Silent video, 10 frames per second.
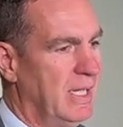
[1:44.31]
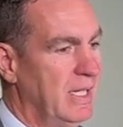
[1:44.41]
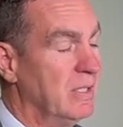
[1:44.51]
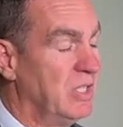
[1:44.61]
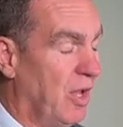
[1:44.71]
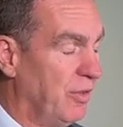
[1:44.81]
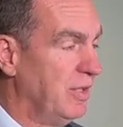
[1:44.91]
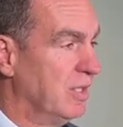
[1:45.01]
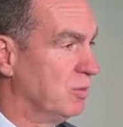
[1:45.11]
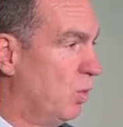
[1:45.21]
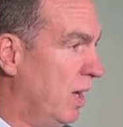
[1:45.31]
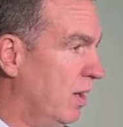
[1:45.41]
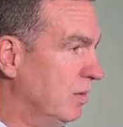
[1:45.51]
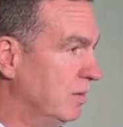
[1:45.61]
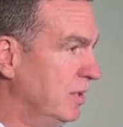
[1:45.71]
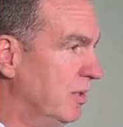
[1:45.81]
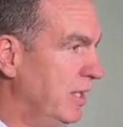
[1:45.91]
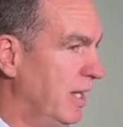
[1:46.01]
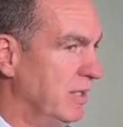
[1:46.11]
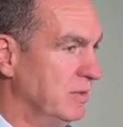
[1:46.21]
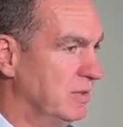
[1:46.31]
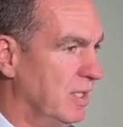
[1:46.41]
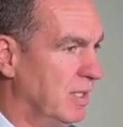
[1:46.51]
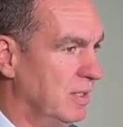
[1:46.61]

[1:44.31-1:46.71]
he is healthy as well. You know, he had his